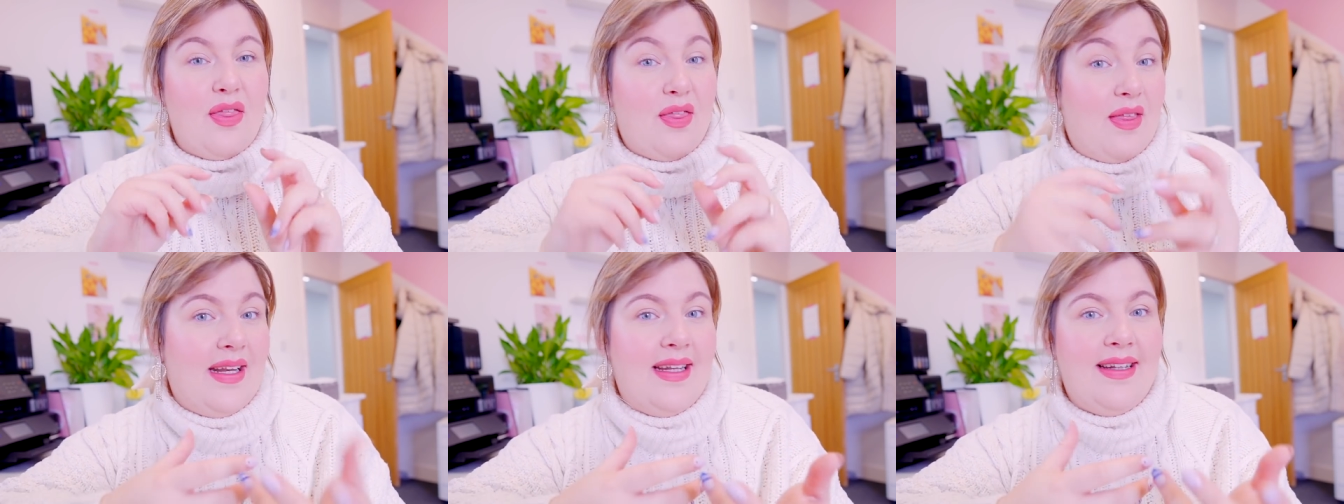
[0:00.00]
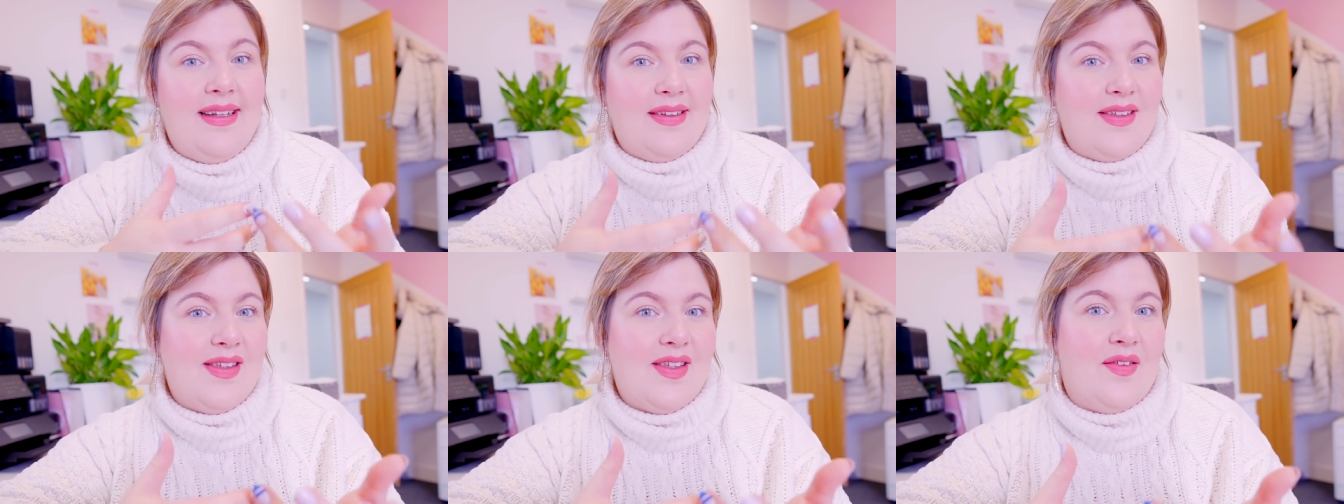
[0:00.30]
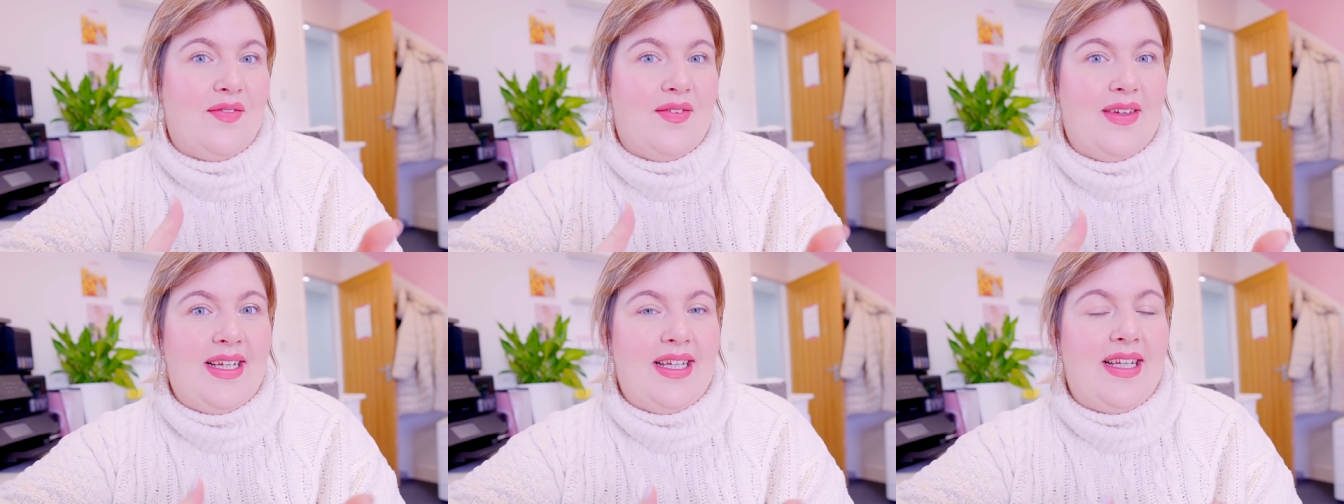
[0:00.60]
Thinness
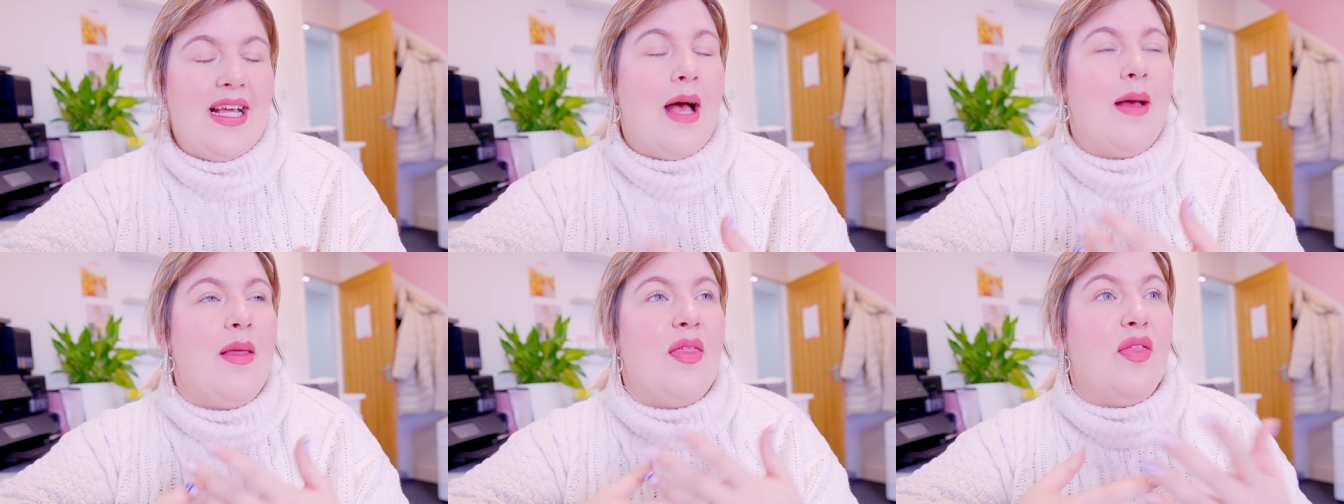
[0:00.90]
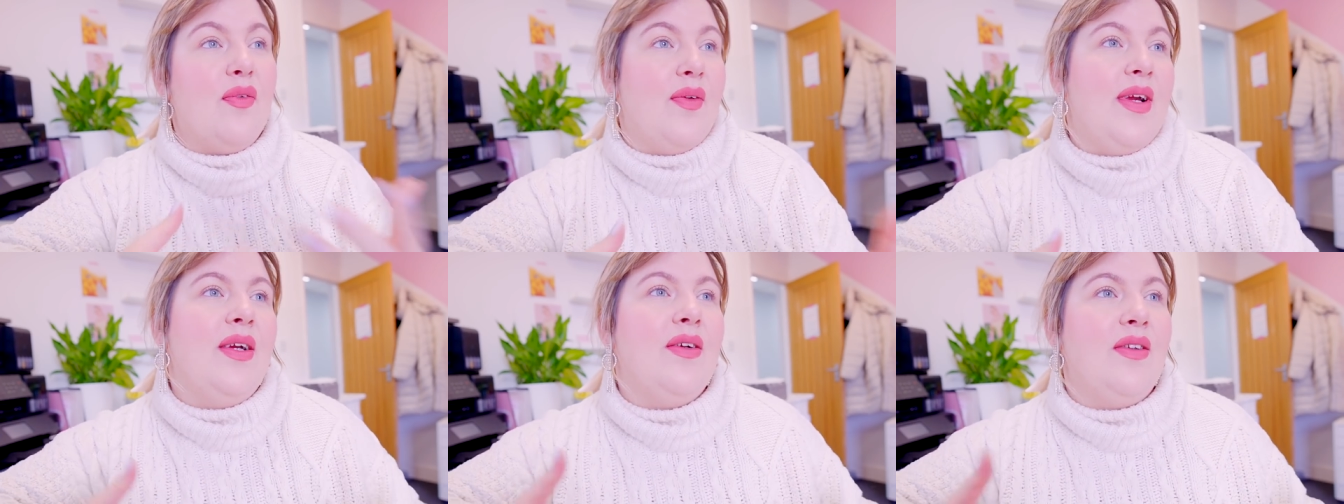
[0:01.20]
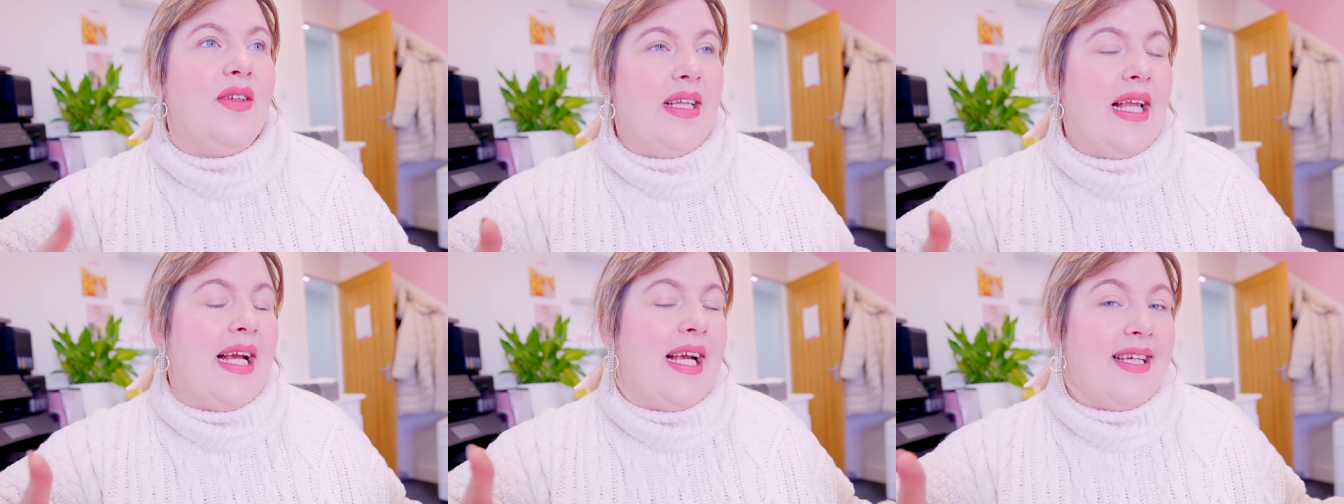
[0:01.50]
of it. At
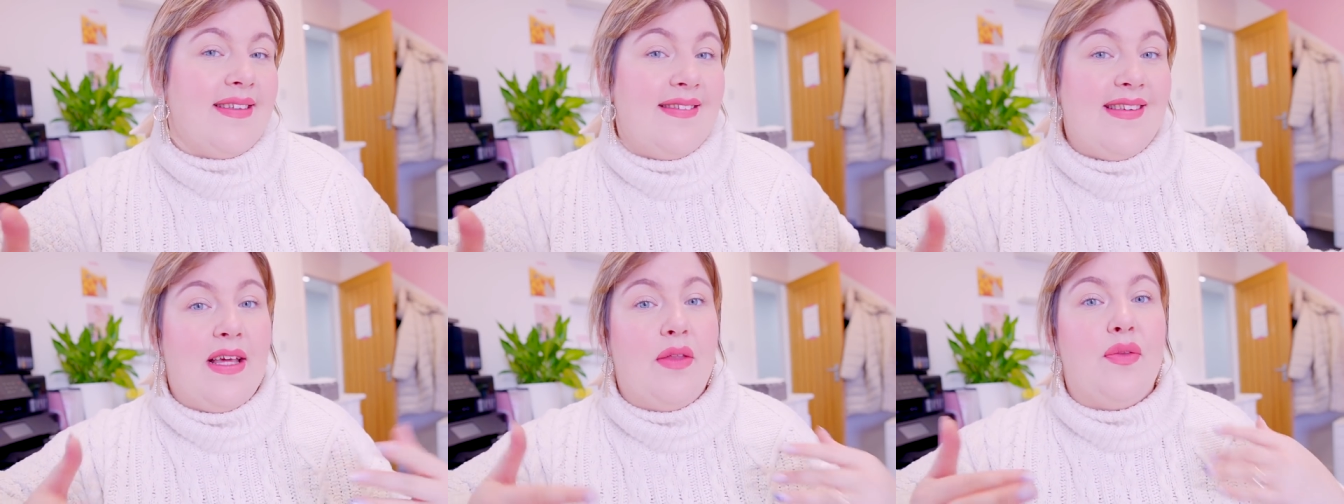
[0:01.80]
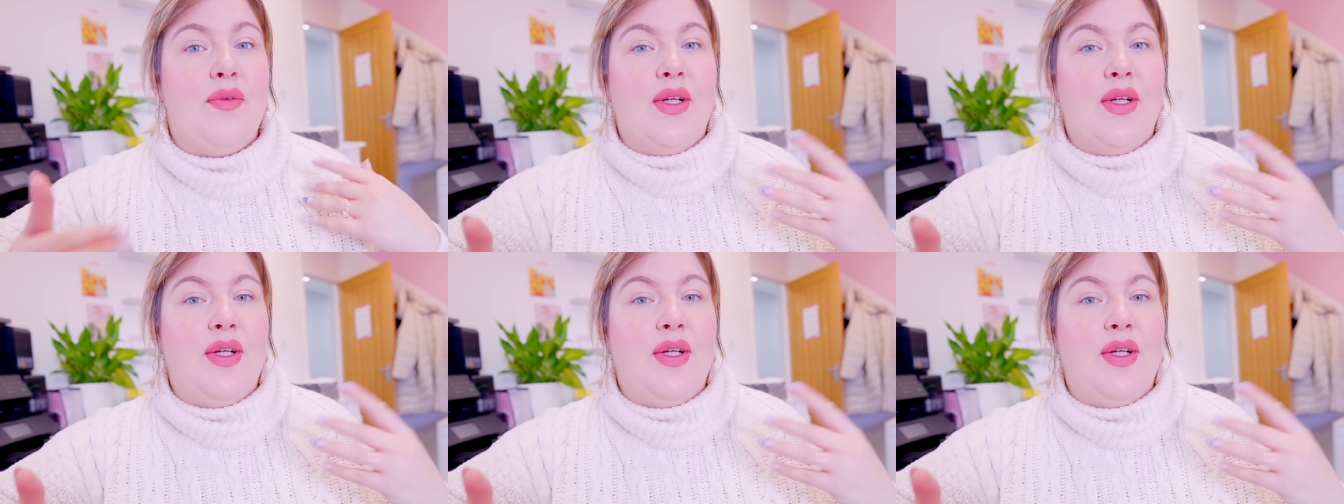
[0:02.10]
300, like I say,